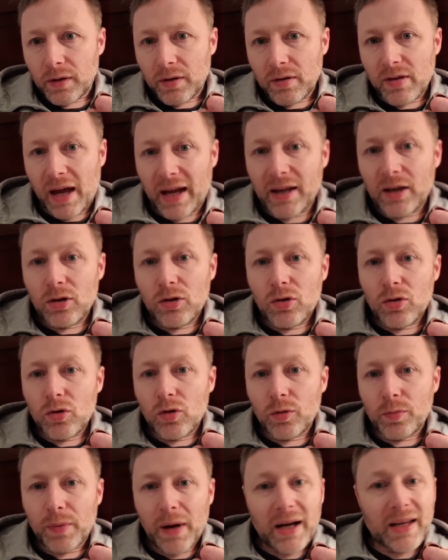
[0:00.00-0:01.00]
thank
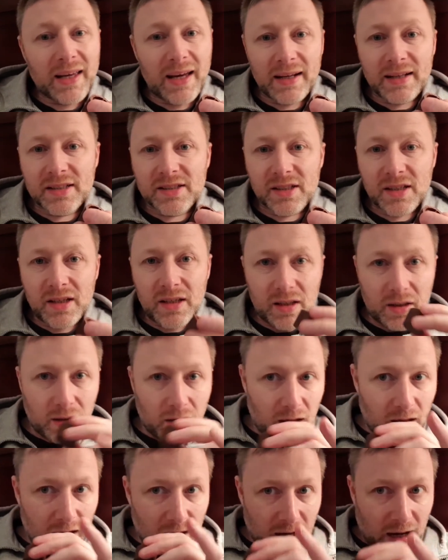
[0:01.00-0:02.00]
you, but I can't see it
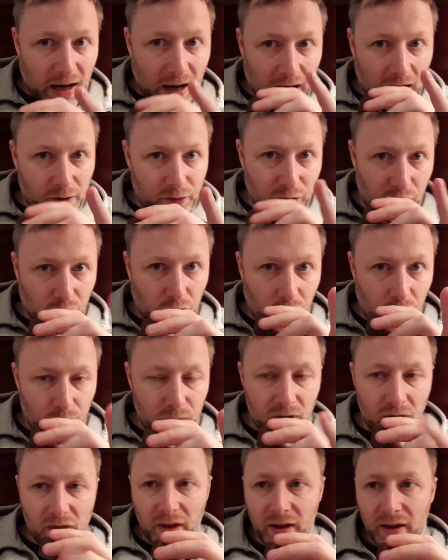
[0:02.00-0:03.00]
here. I haven't got a
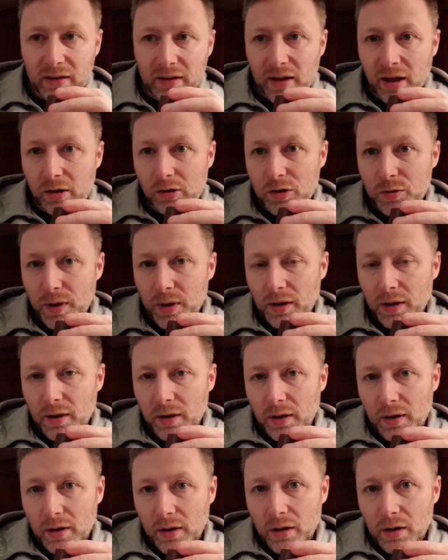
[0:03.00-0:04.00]
wee thing that tells me.
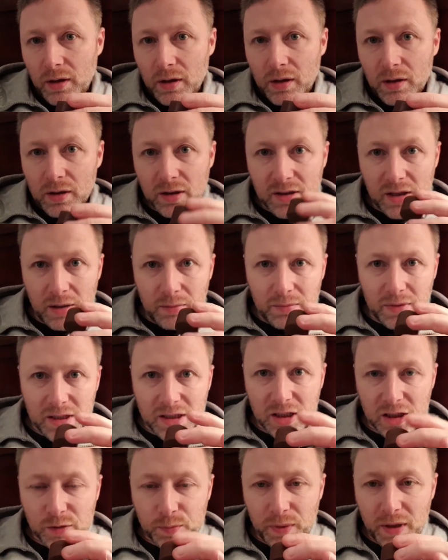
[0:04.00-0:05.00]
There's that
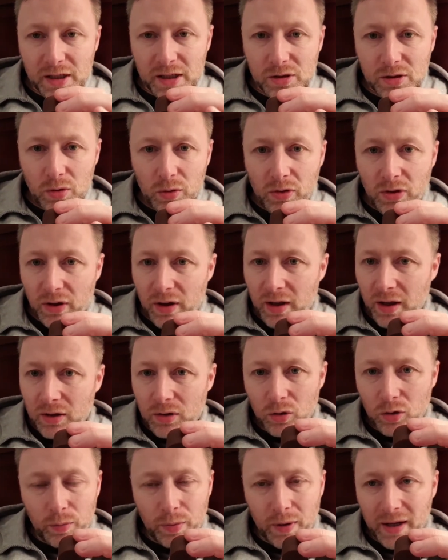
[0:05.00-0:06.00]
Mr. Space Dog thing
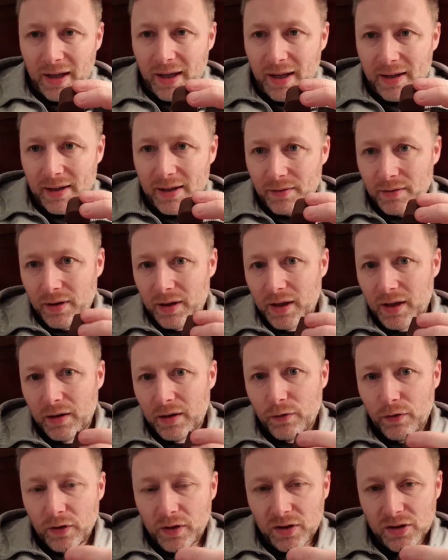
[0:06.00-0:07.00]
at the top, but I
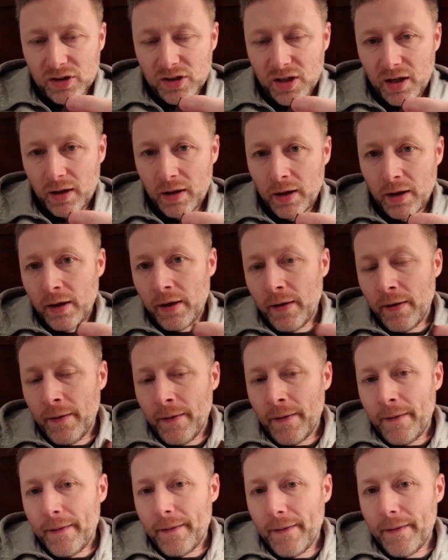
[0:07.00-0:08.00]
can't fucking see it.
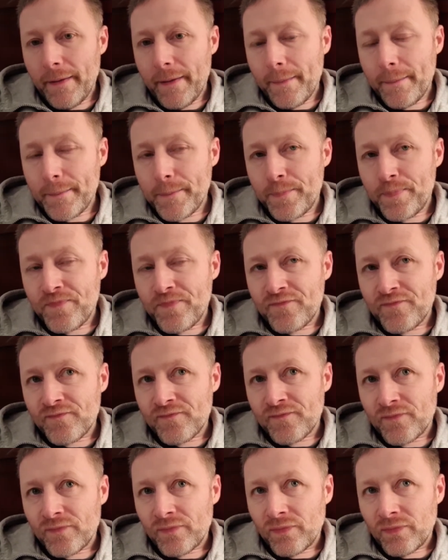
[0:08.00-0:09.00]
What
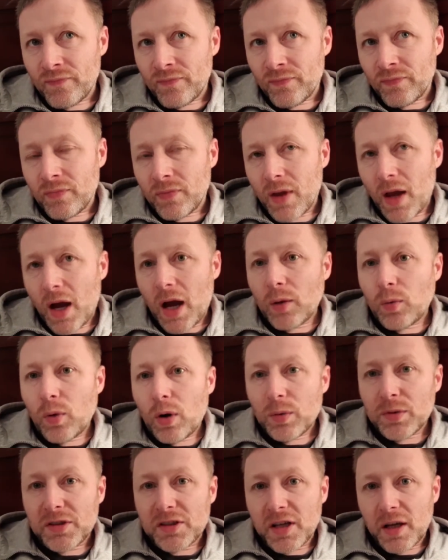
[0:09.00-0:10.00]
I
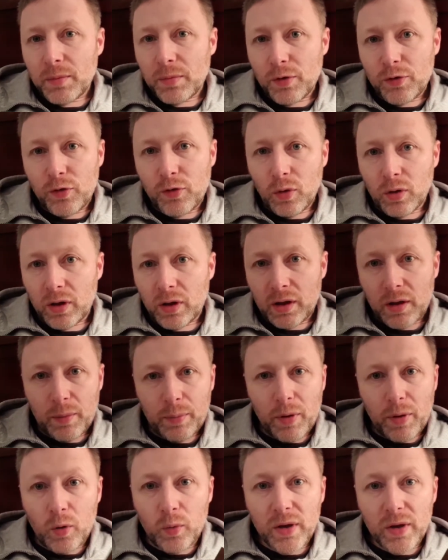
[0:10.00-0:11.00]
was saying before, like
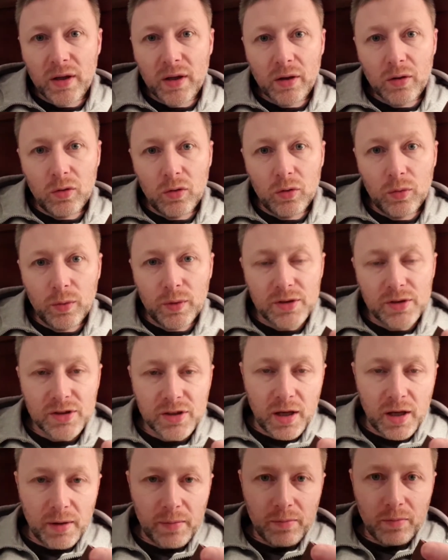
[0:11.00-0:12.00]
about a week ago, was
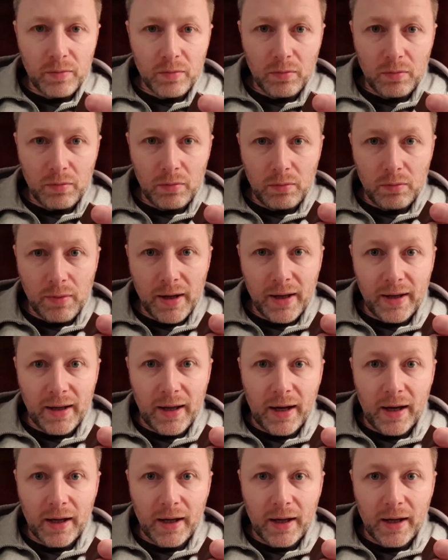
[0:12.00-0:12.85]
my